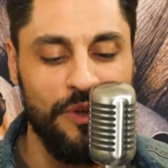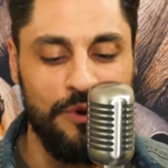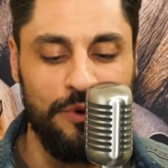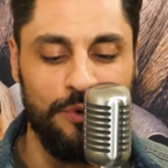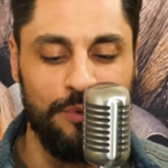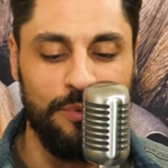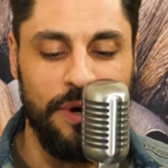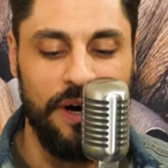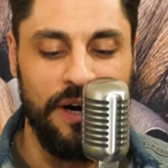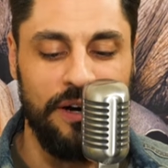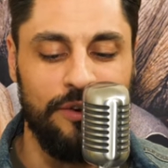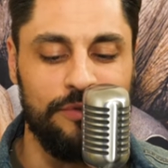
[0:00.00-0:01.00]
who
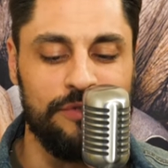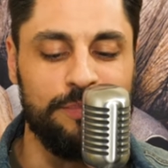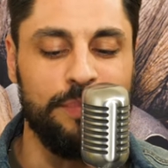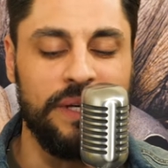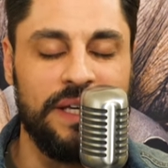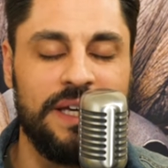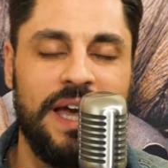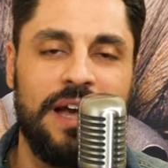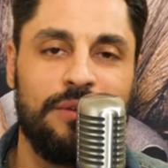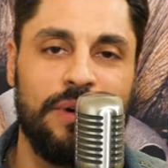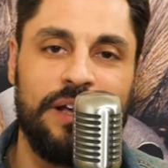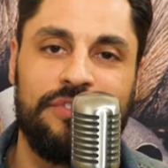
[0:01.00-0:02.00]
owns Big
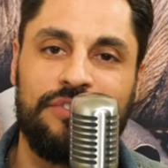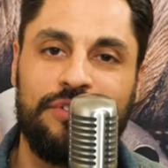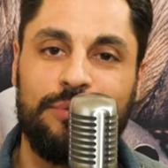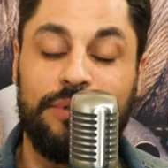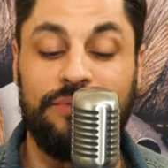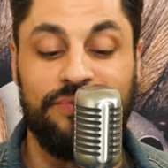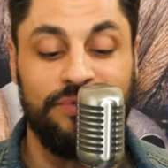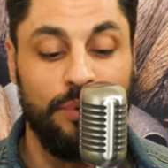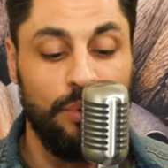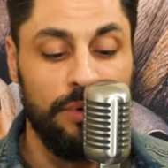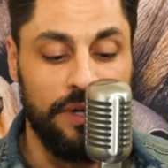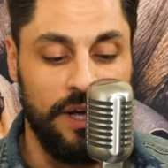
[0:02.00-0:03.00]
Cat Rescue in
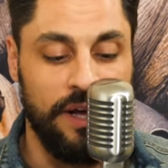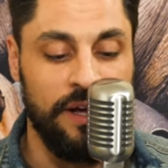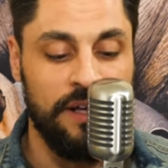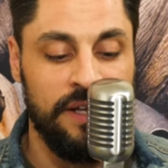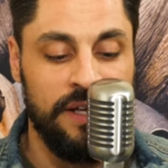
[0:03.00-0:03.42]
Florida,